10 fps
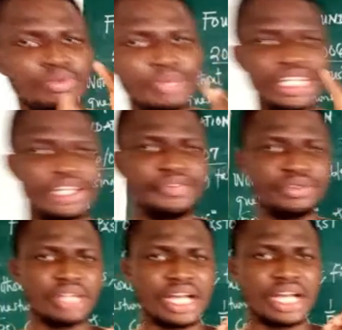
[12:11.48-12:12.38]

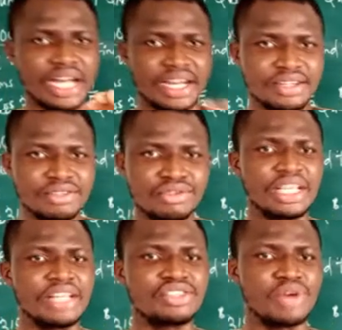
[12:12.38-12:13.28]
given are angles
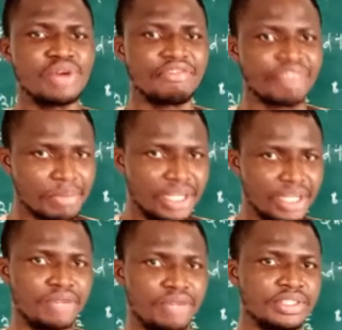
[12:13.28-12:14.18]
that you are
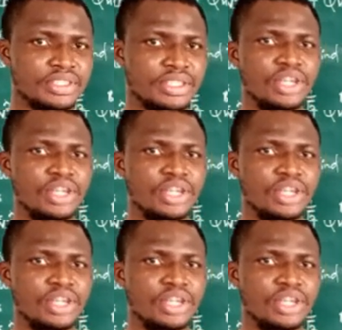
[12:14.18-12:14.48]
familiar with.